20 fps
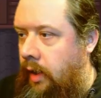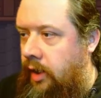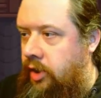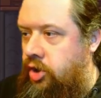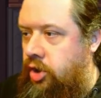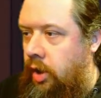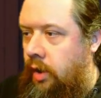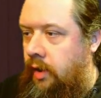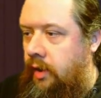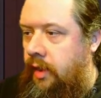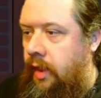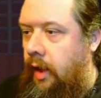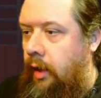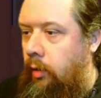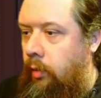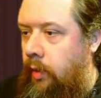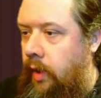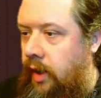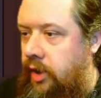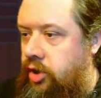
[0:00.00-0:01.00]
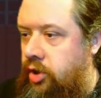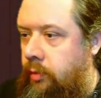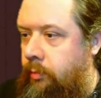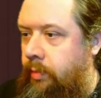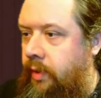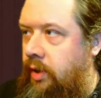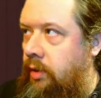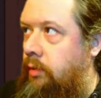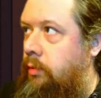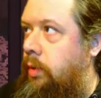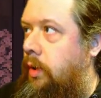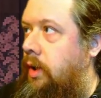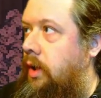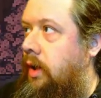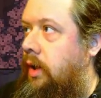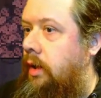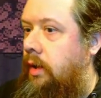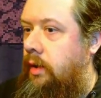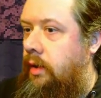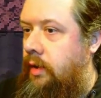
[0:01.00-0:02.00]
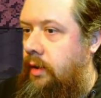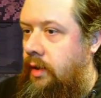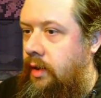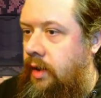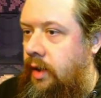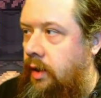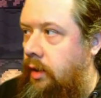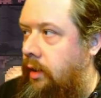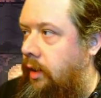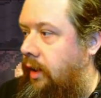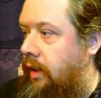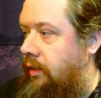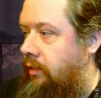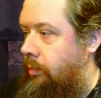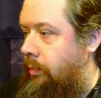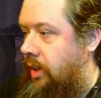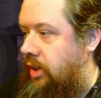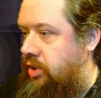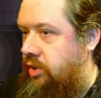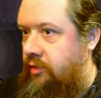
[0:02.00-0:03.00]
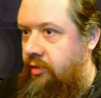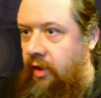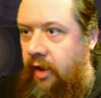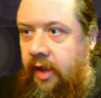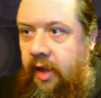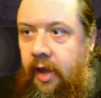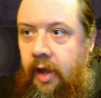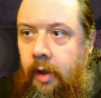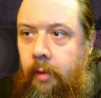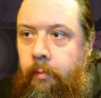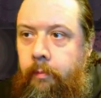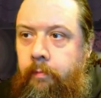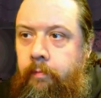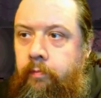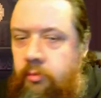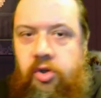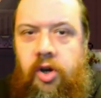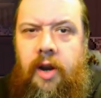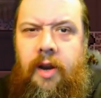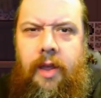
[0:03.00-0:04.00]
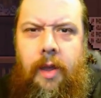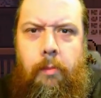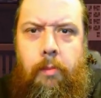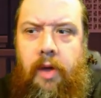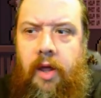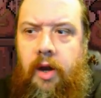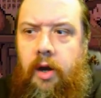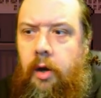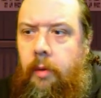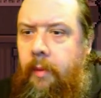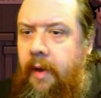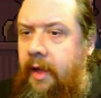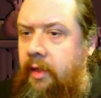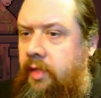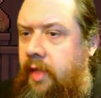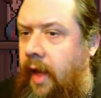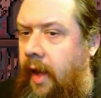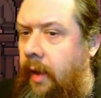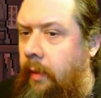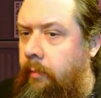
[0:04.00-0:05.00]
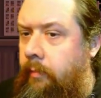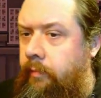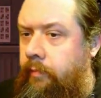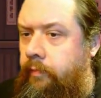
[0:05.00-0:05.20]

I shouldn't, though. I shouldn't be on Twitter nearly as much as I am. I'm trying to get better about that.